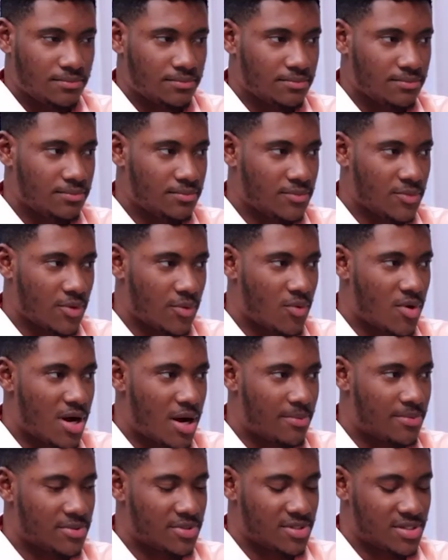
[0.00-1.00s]
me to get to the
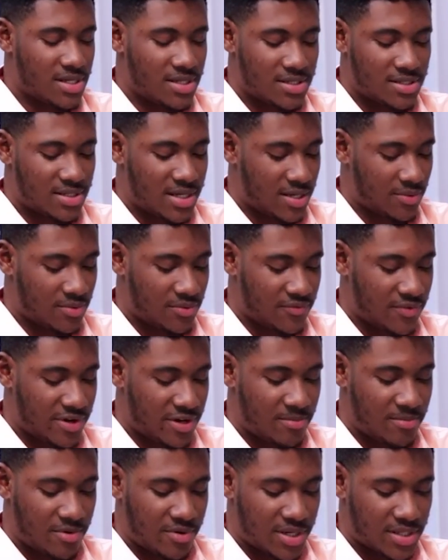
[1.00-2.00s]
point, so
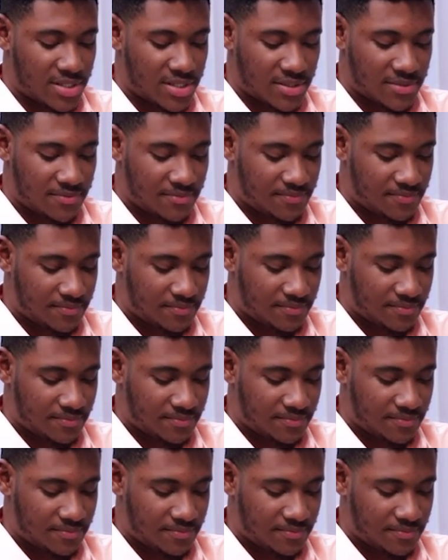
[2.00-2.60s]
I told her I wanted